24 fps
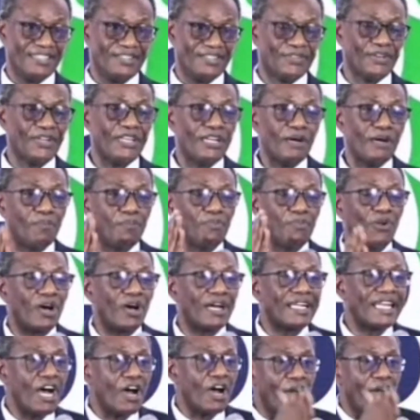So the block
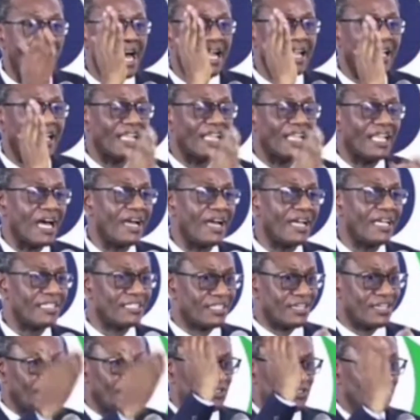that will allow
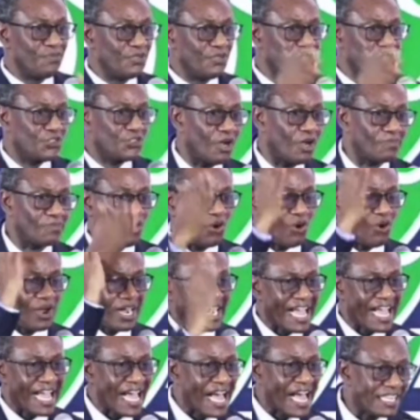itself to be chopped or
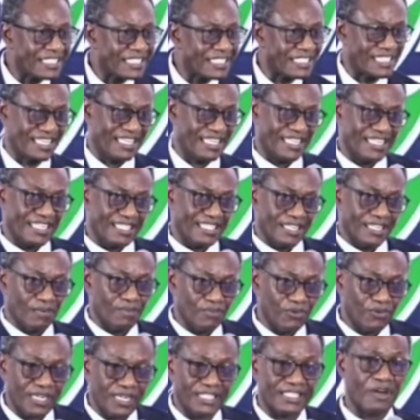cut is the
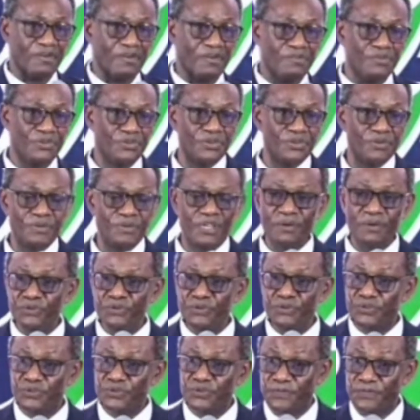block that will be able
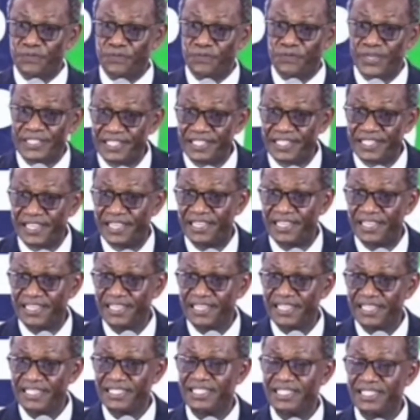to fit there.
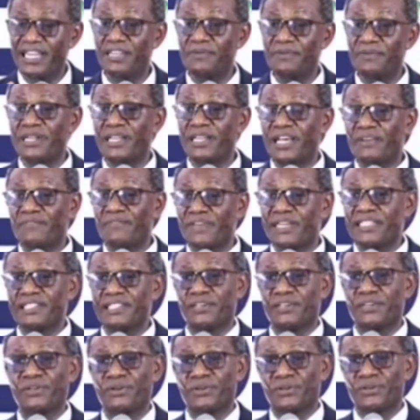Dearly beloved in
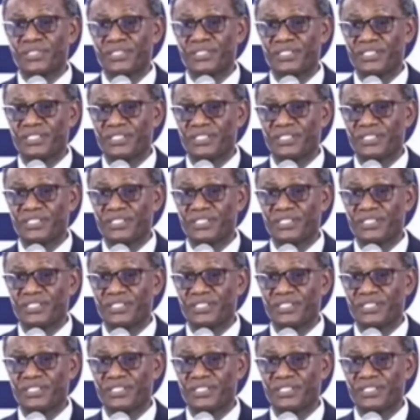the Lord,